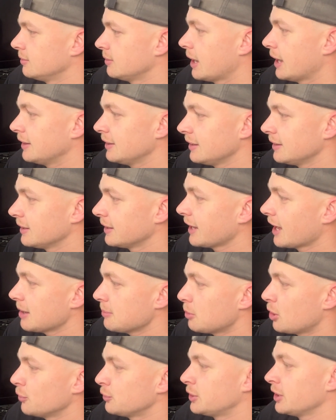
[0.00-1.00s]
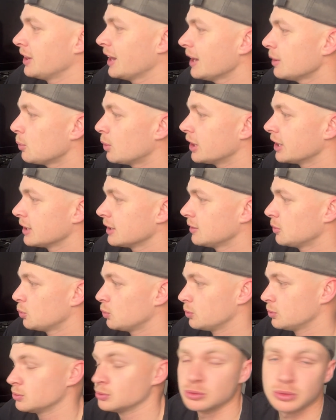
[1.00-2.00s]
And then the game after that one
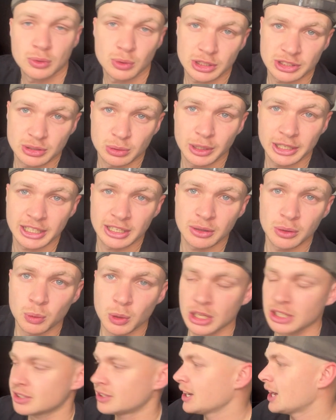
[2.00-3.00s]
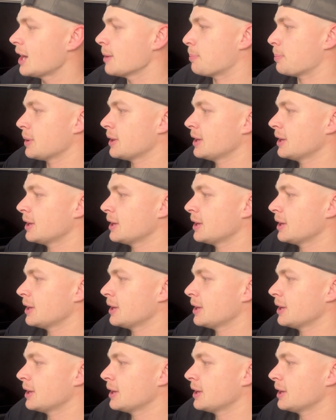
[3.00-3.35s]
was the one in the World Cup.